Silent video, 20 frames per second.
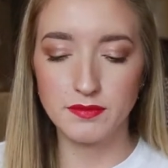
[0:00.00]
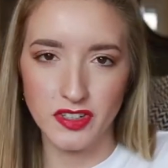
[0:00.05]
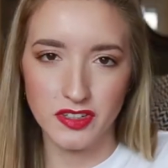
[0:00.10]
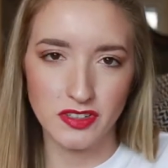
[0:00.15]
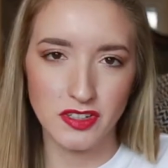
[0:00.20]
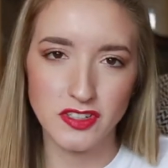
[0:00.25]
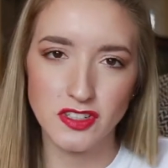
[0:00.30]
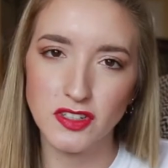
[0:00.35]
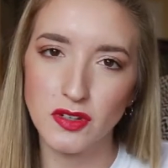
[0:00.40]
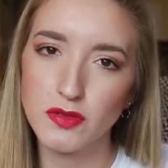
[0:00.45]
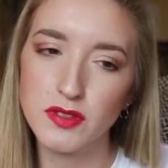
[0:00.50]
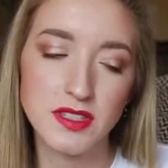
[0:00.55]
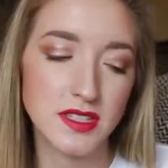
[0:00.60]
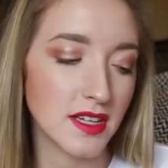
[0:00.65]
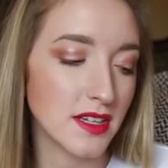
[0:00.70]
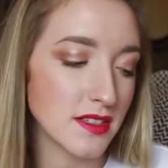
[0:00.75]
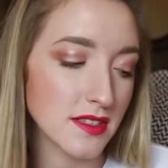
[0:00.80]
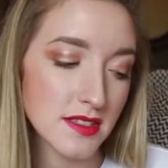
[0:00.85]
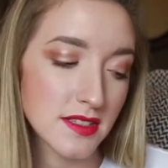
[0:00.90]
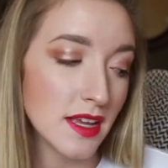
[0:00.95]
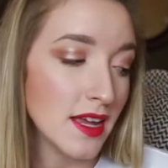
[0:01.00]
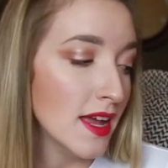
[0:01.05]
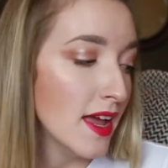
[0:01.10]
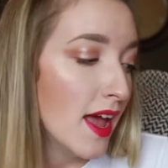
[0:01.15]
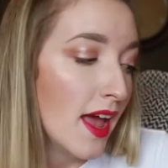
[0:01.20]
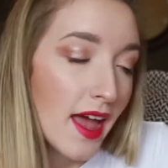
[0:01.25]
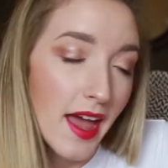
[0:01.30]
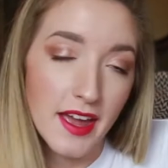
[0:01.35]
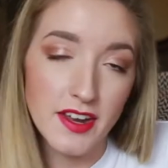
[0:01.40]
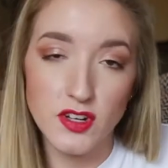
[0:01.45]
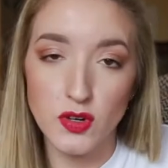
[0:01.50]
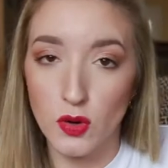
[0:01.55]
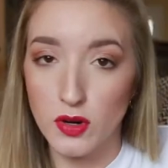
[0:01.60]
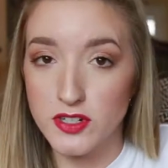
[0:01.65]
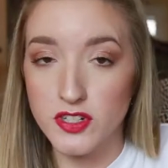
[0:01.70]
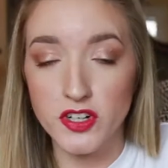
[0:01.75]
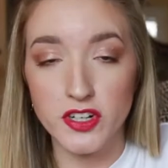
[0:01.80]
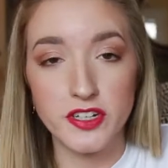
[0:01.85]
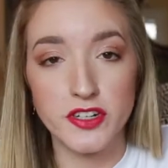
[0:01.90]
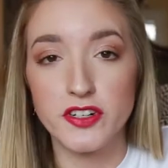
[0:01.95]
Look, there's no sense in
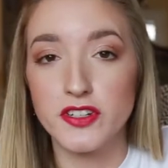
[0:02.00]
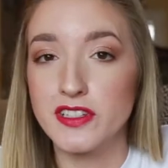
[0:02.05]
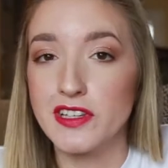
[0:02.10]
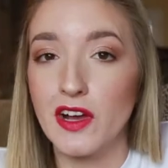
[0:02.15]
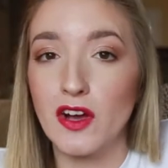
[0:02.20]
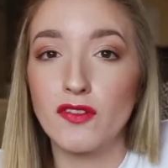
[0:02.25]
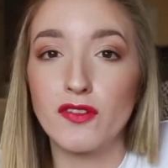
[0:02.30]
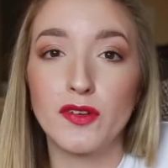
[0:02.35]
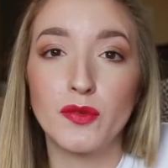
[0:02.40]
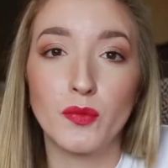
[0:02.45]
torturing yourself